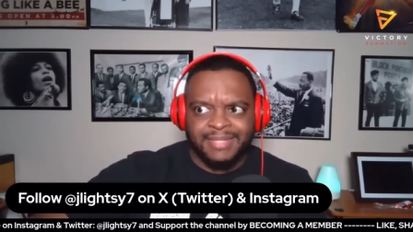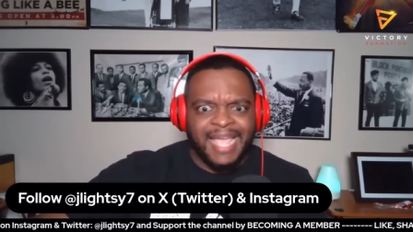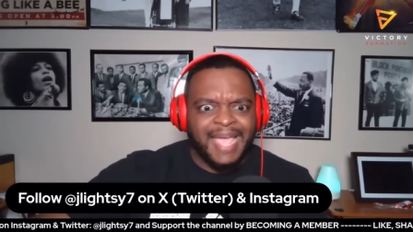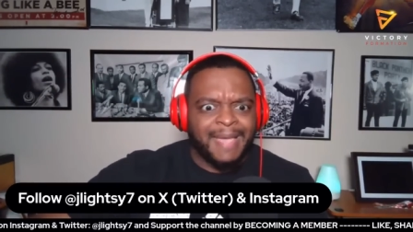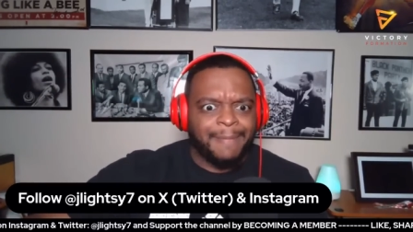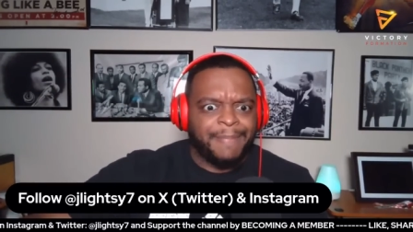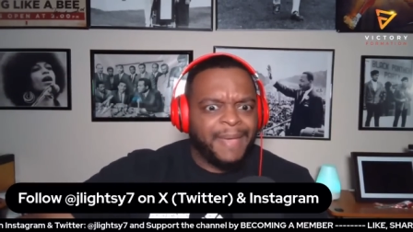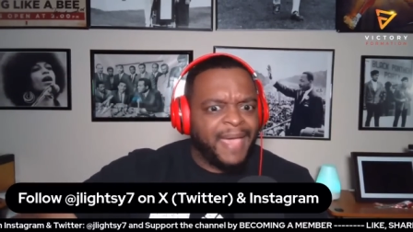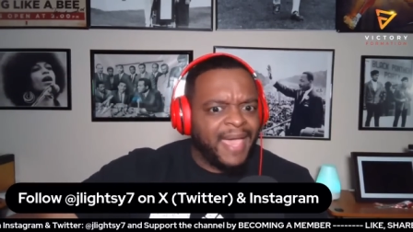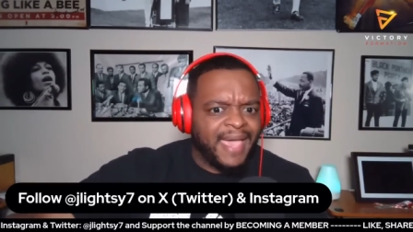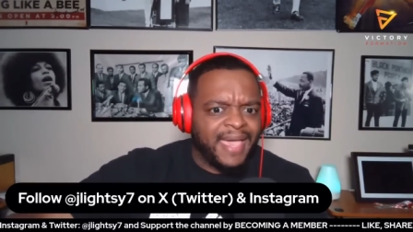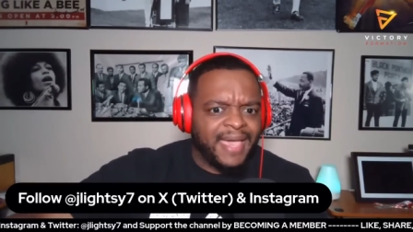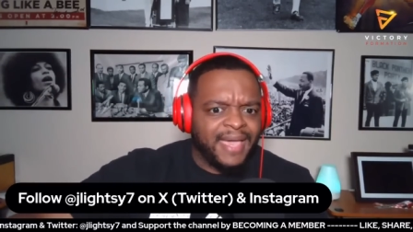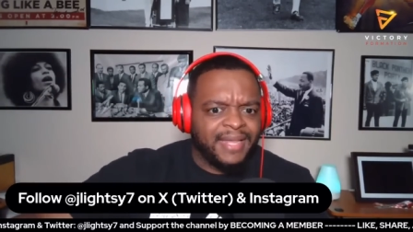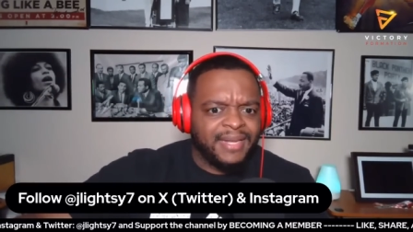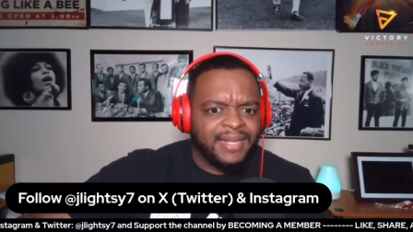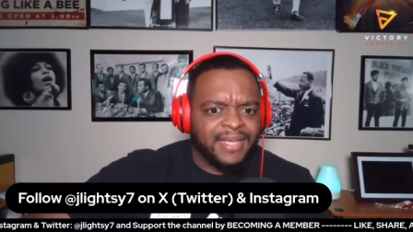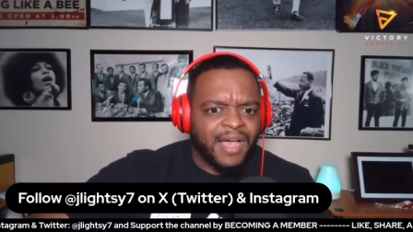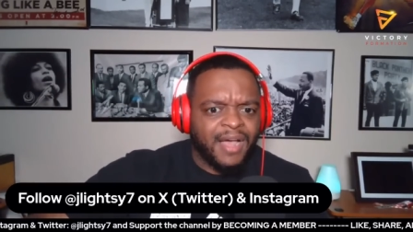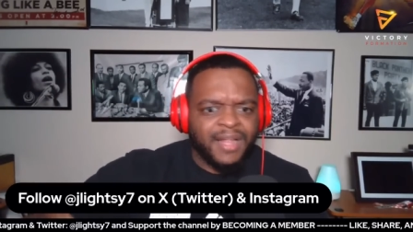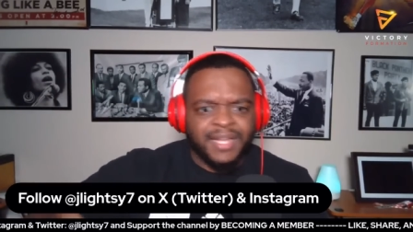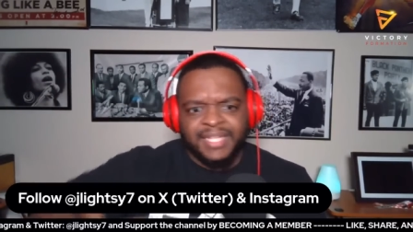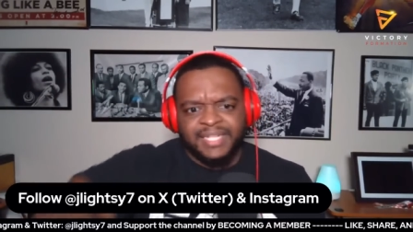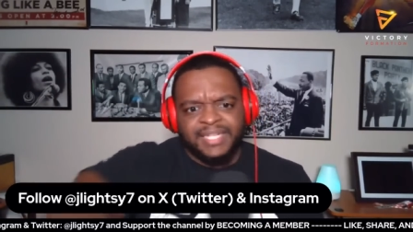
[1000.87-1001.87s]
that bad.
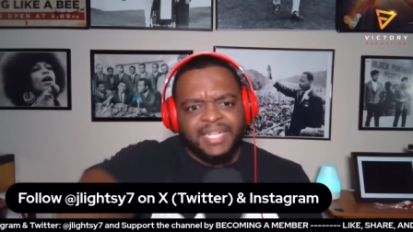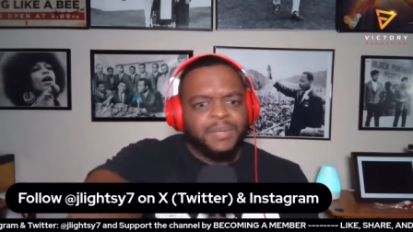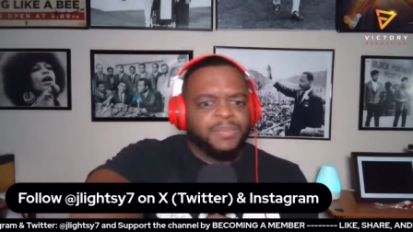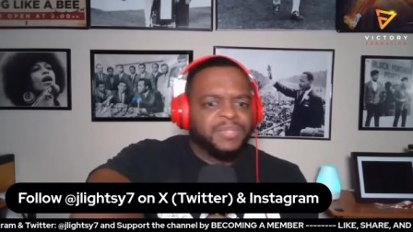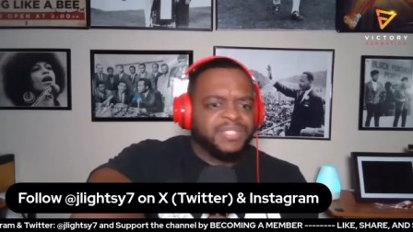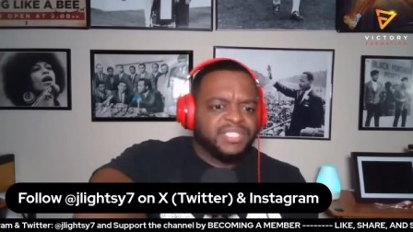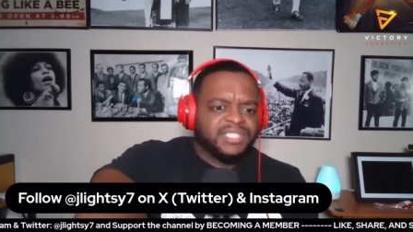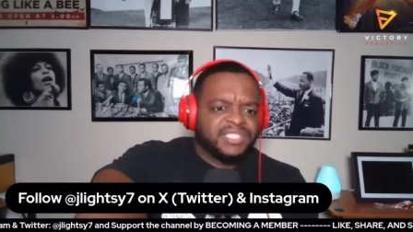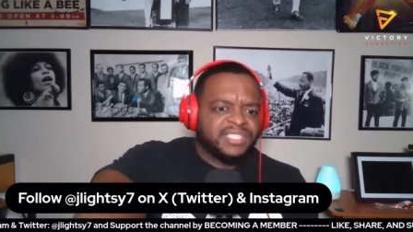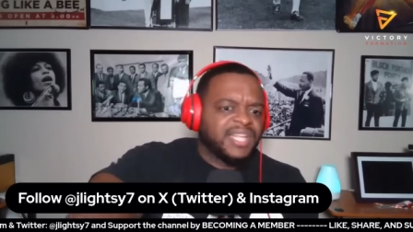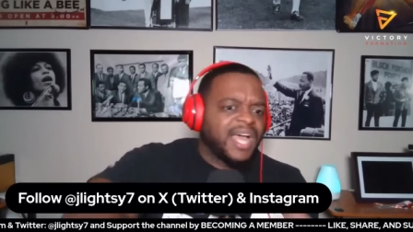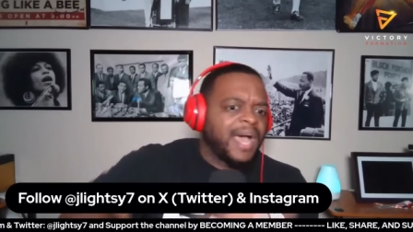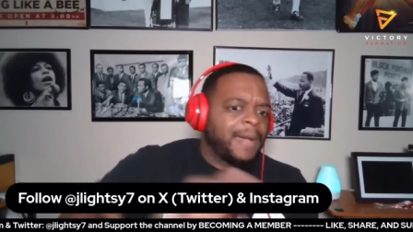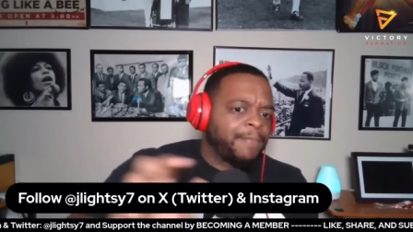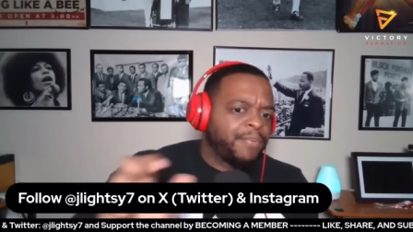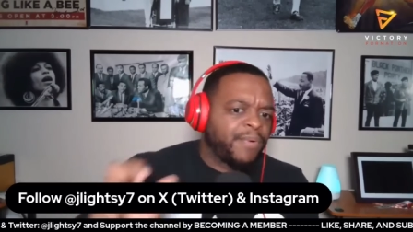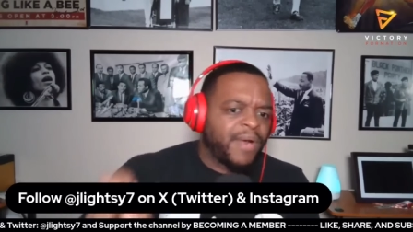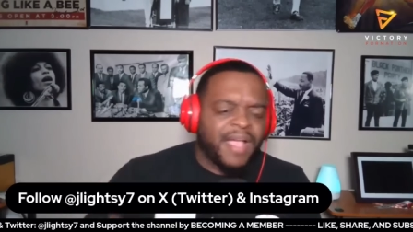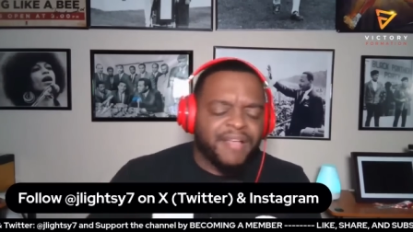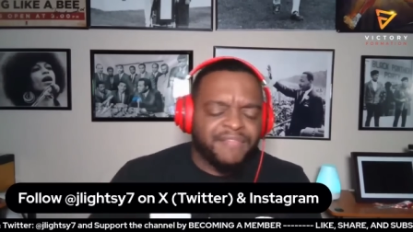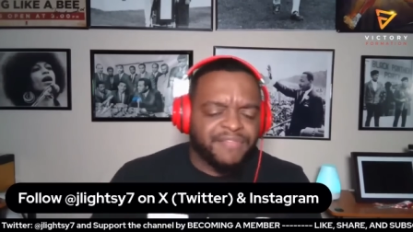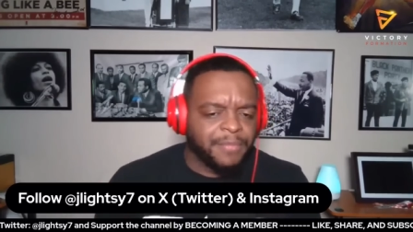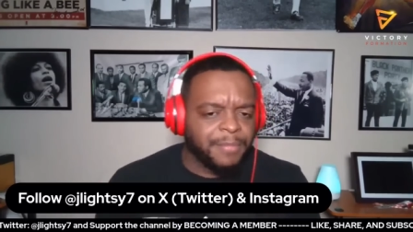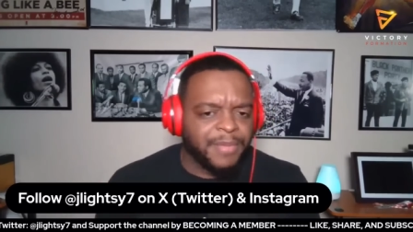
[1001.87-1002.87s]
All he did was just stop
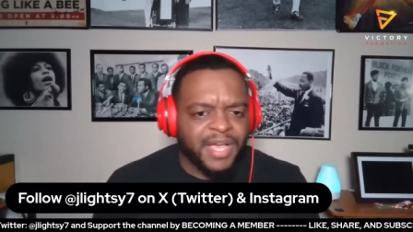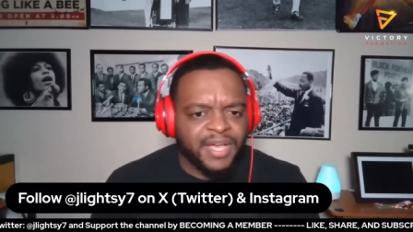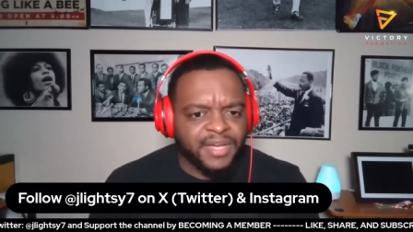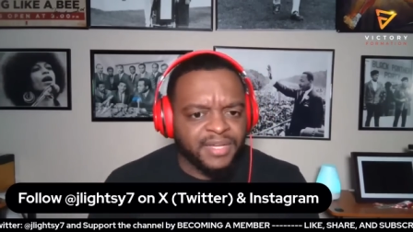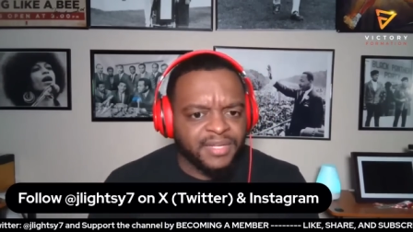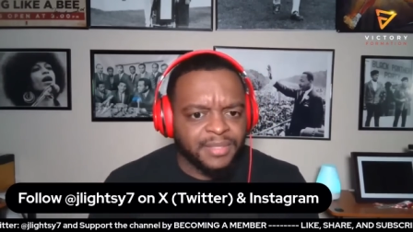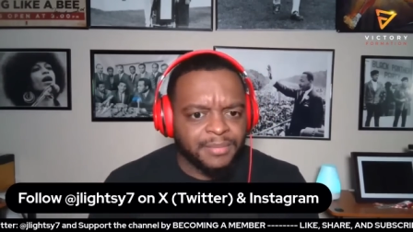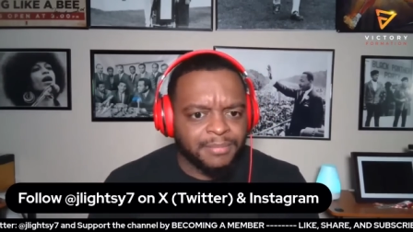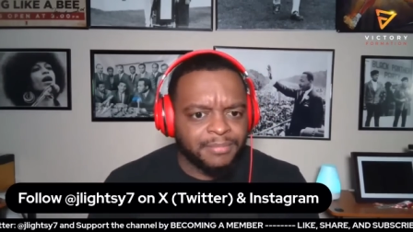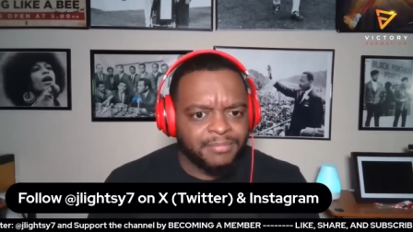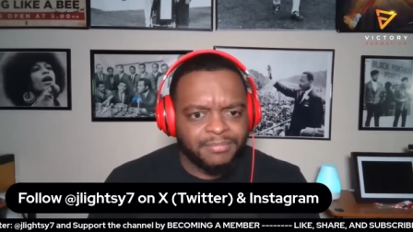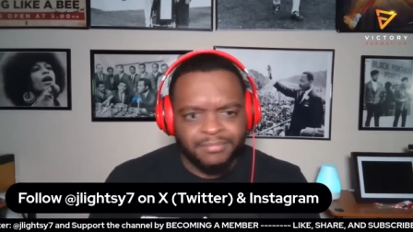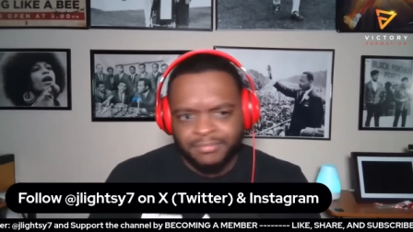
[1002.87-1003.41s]
Prime from hugging him.